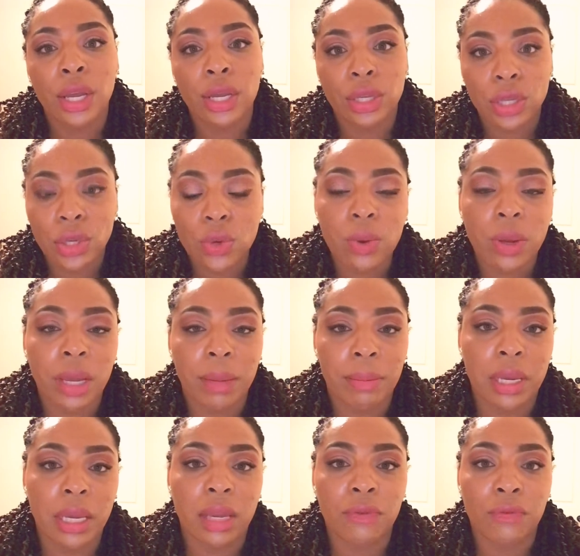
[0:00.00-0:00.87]
You can
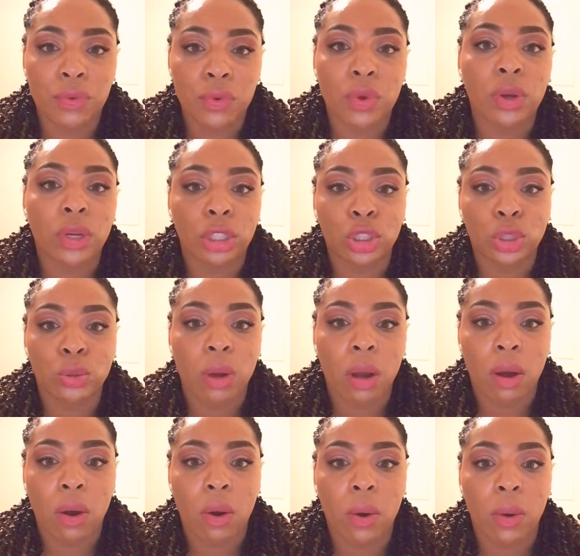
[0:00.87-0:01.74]
be in full
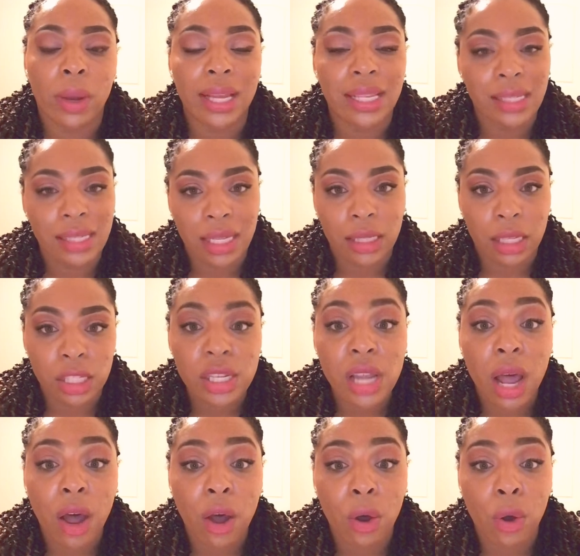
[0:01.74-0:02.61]
control and set the
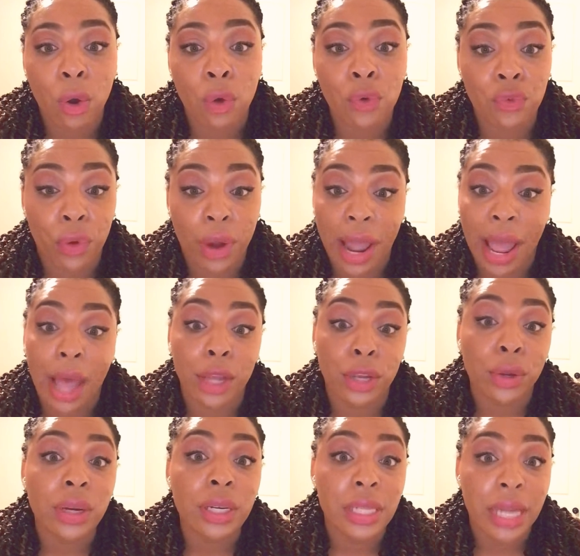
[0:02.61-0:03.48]
tone for how
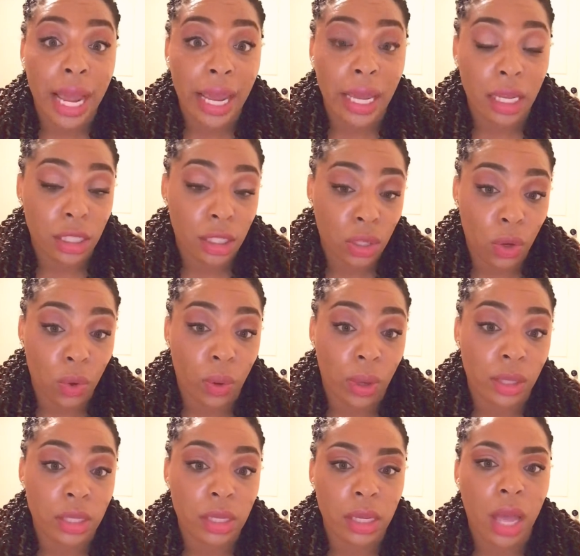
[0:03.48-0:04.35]
your day is
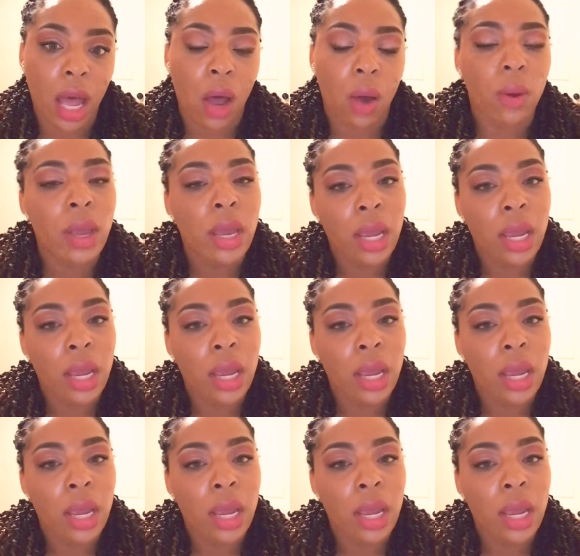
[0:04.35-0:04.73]
going to go.